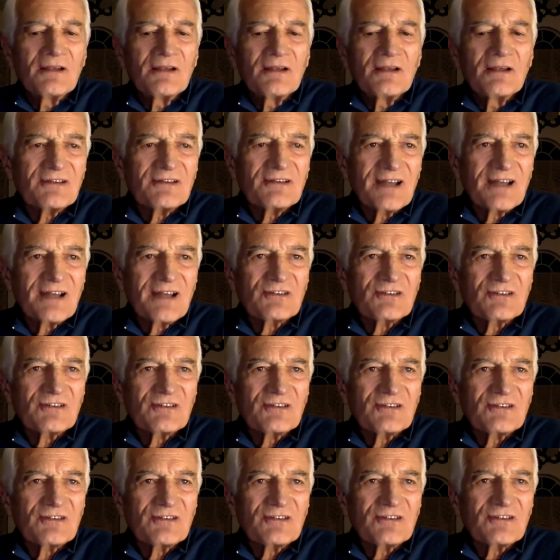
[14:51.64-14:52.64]
Well, that
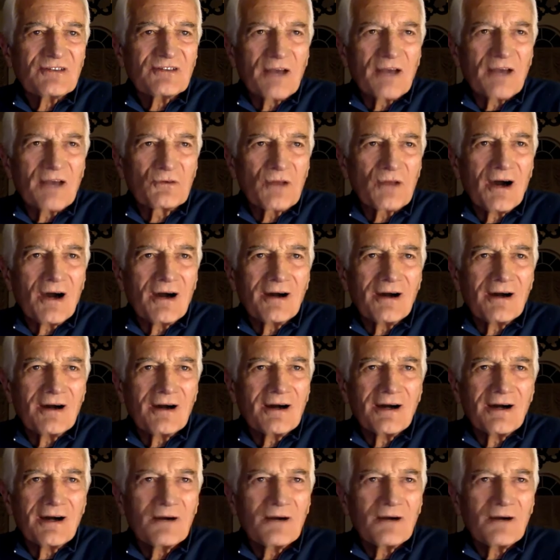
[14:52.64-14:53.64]
that's Okay,
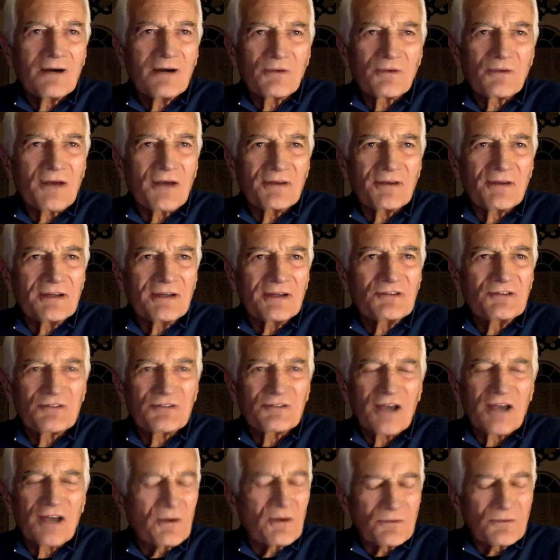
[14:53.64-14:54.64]
but you have to do the ha
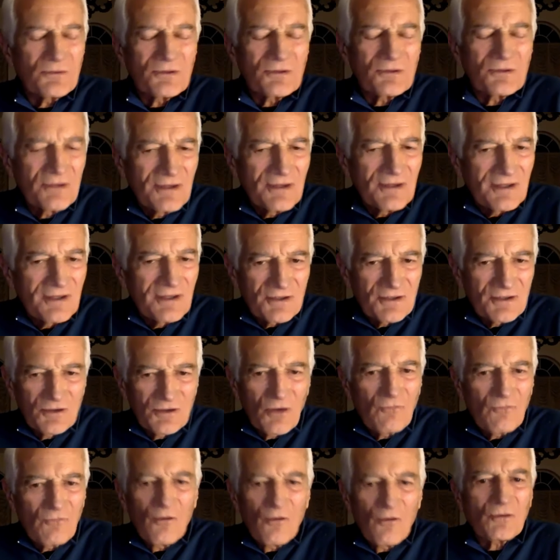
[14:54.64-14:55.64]
ha ha without any
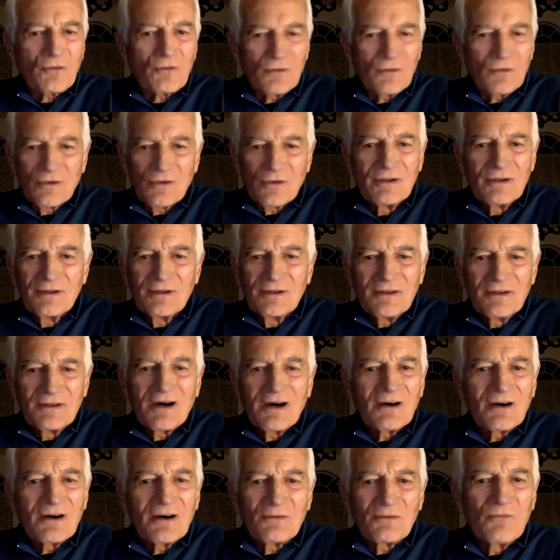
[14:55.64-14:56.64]
sound,
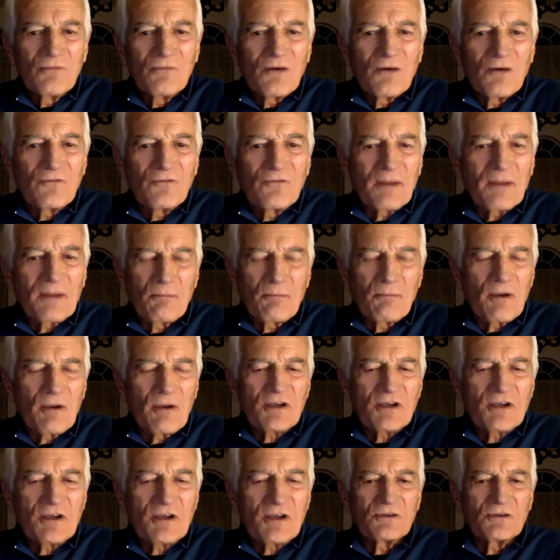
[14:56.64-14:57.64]
no vocal
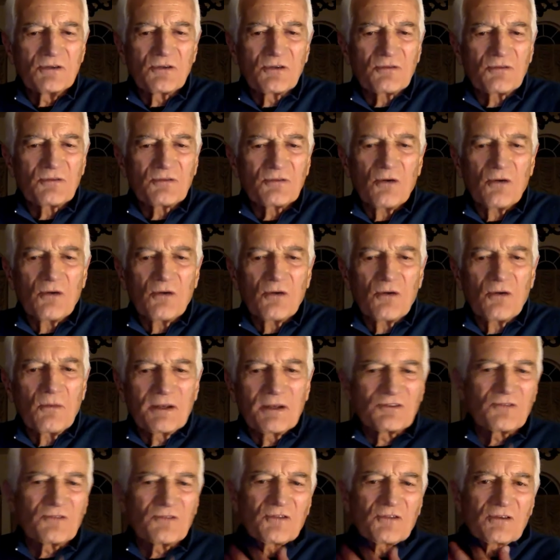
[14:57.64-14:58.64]
uh, vibration
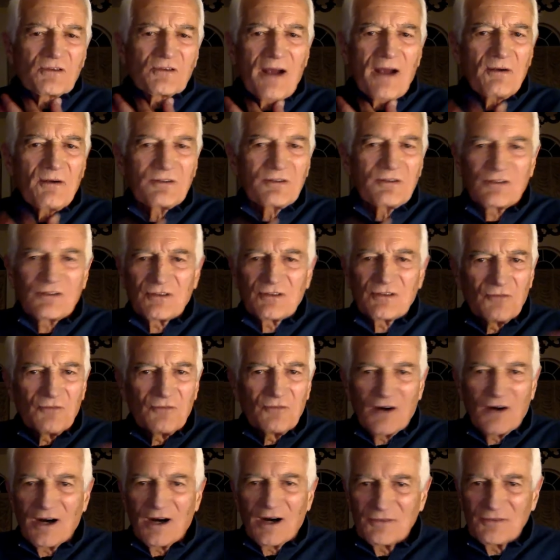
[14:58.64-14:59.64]
in your throat, because if
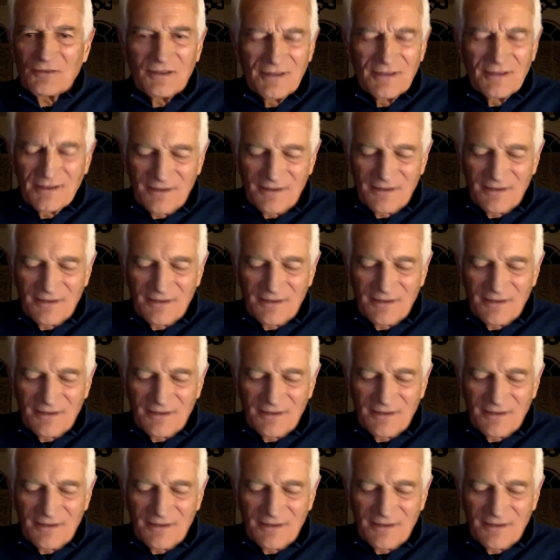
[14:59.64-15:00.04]
the larynx